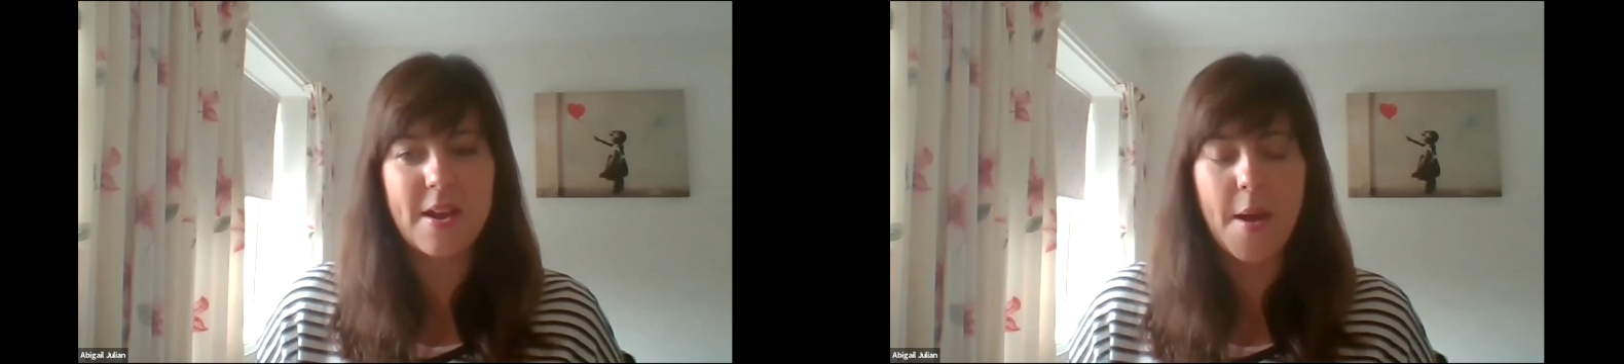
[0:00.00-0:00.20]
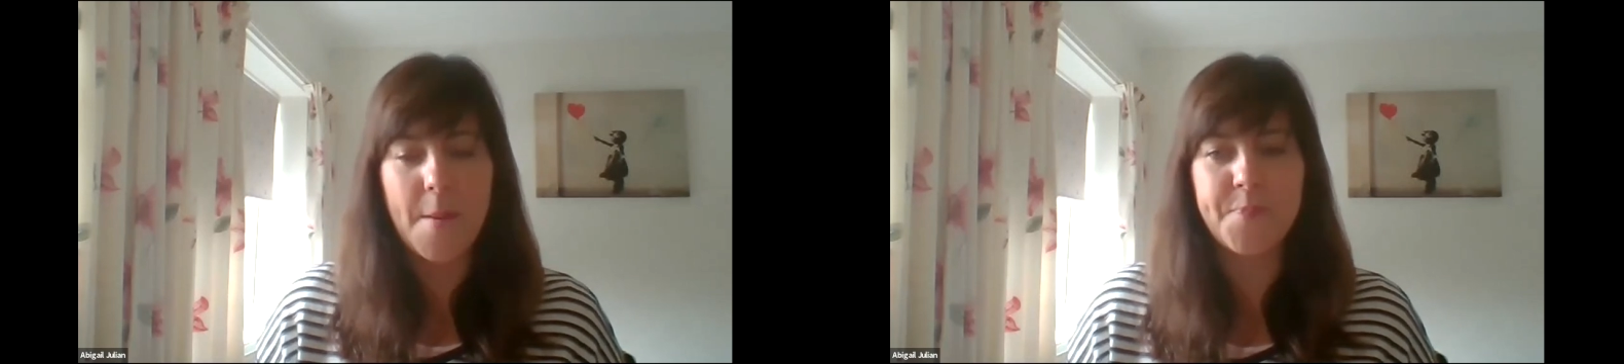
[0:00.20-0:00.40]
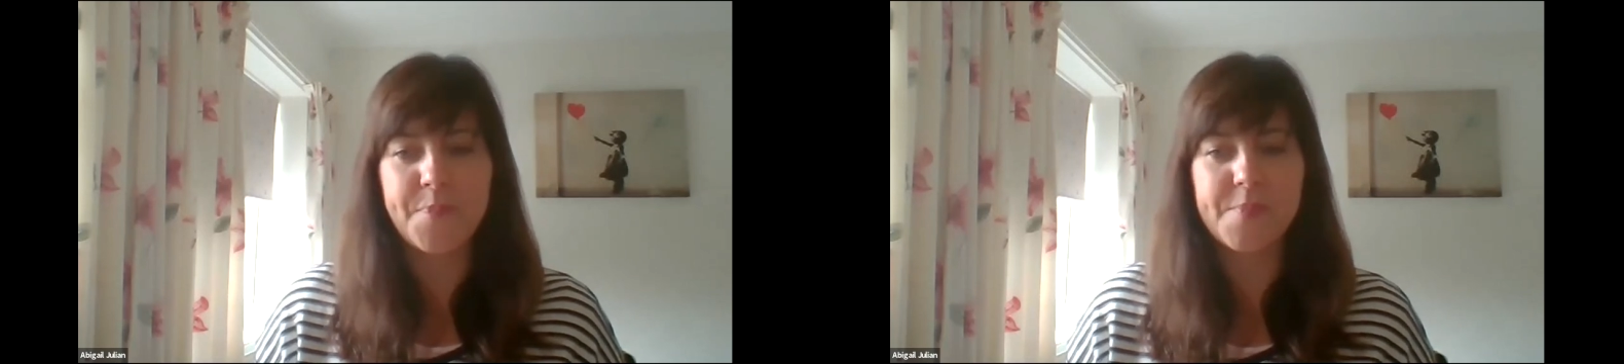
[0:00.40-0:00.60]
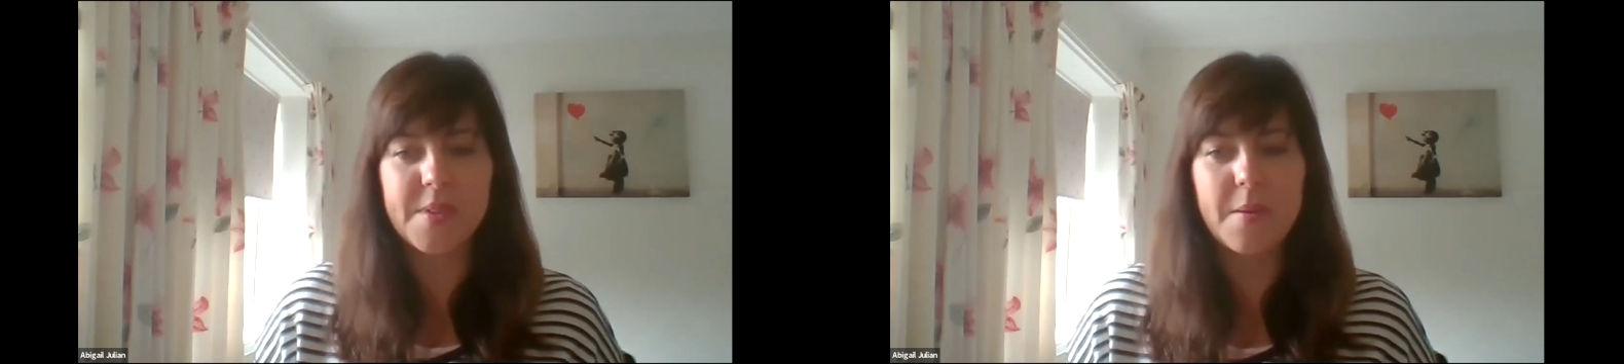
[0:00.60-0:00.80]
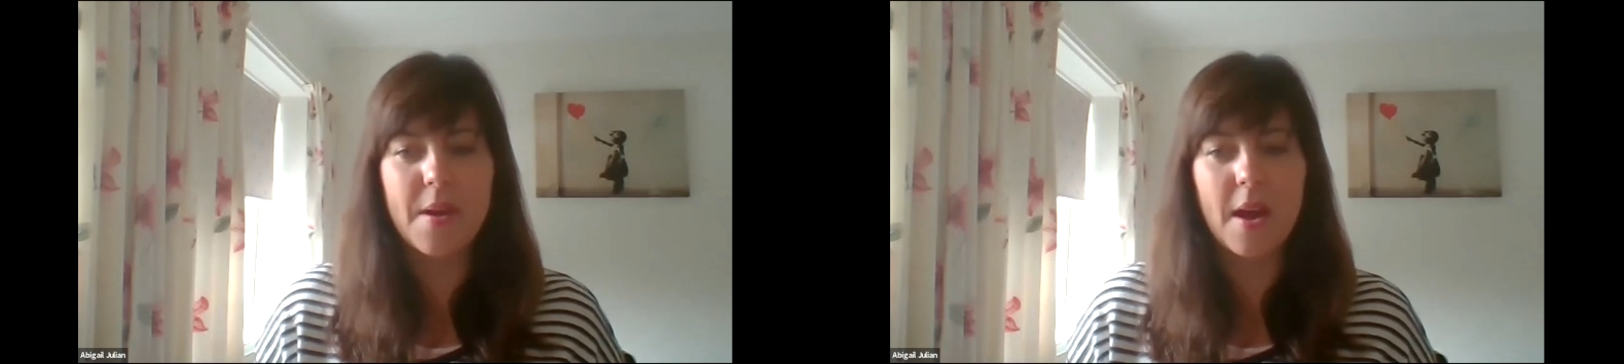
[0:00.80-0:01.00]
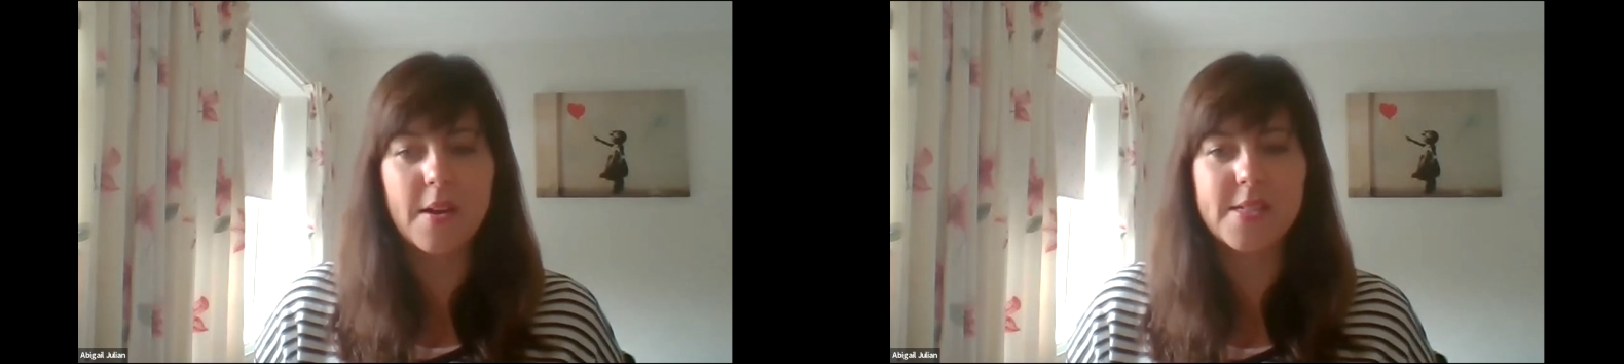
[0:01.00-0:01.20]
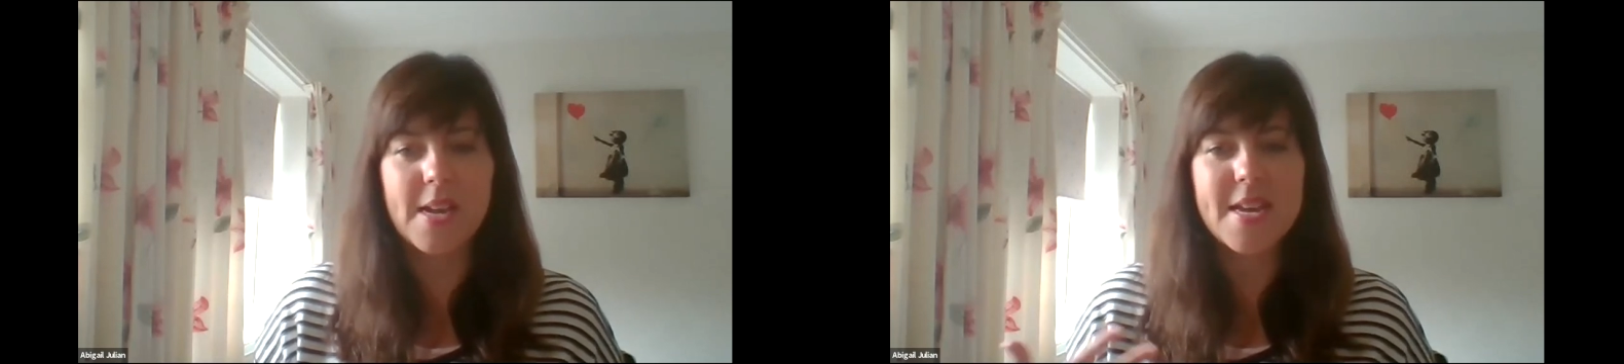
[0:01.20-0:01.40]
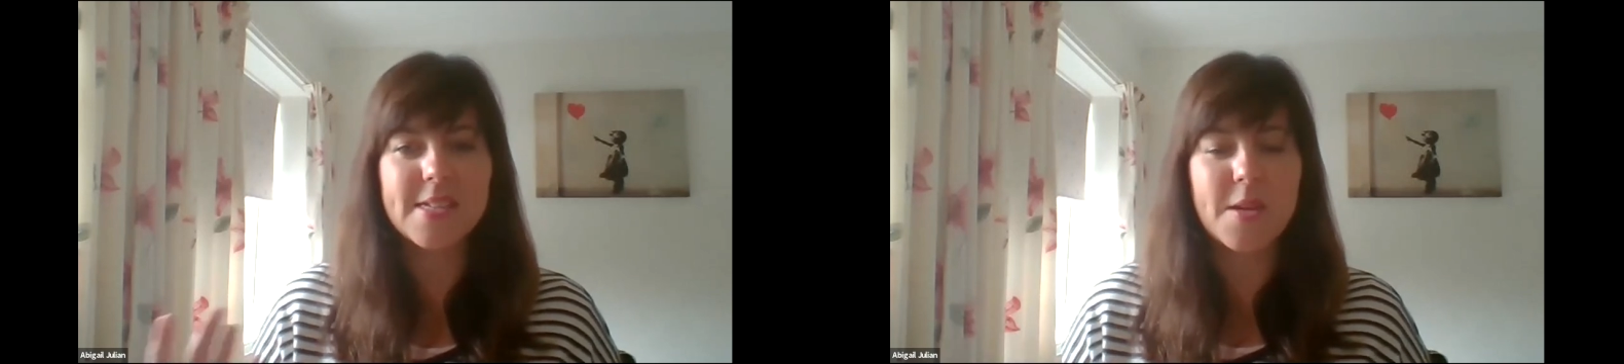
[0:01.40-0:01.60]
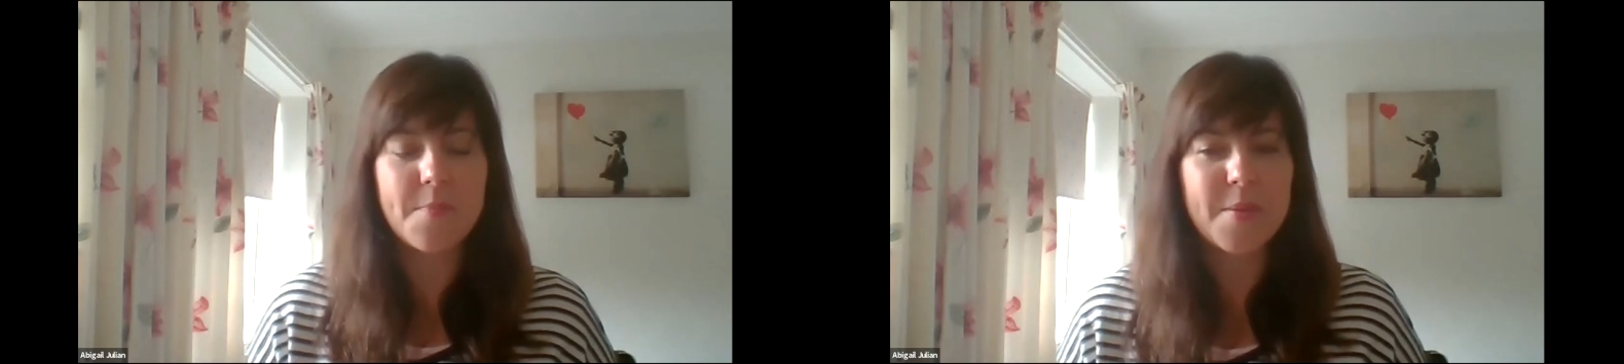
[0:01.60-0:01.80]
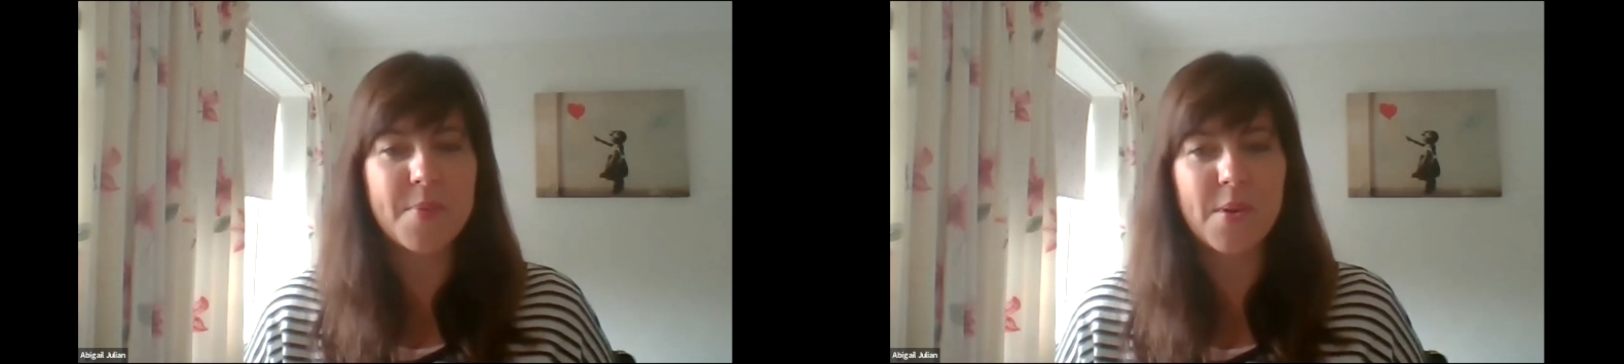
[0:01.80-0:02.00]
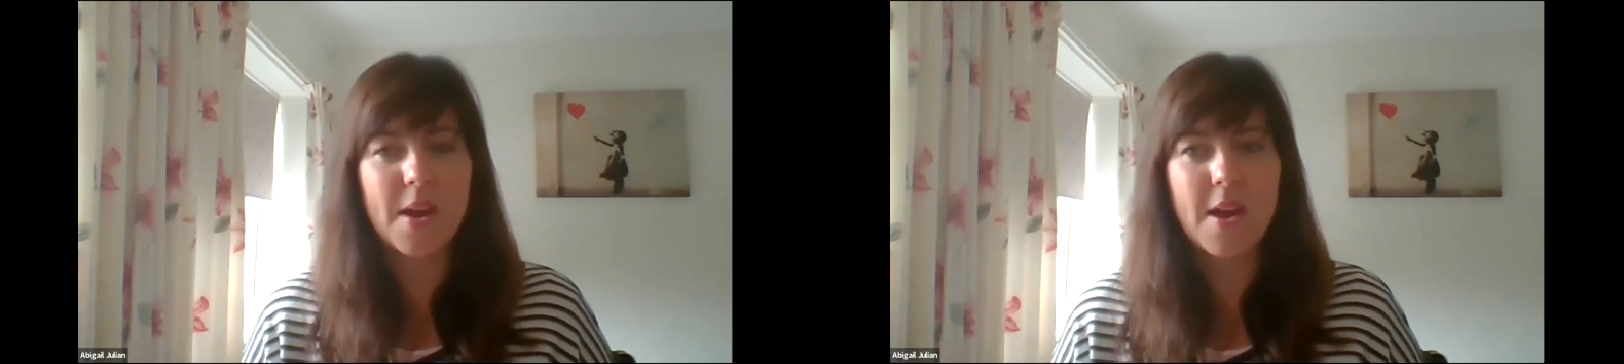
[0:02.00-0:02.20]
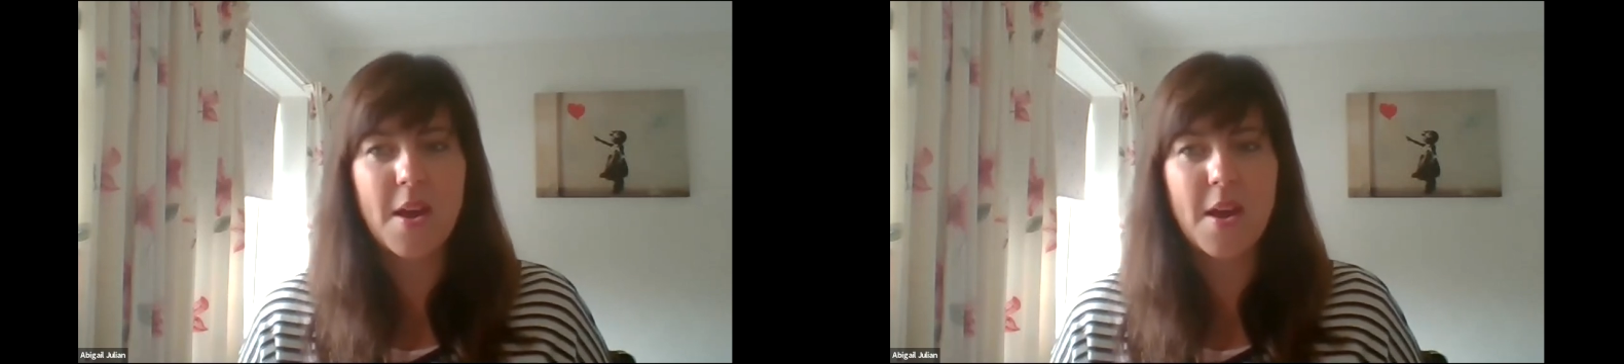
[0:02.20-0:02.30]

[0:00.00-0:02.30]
because I think some people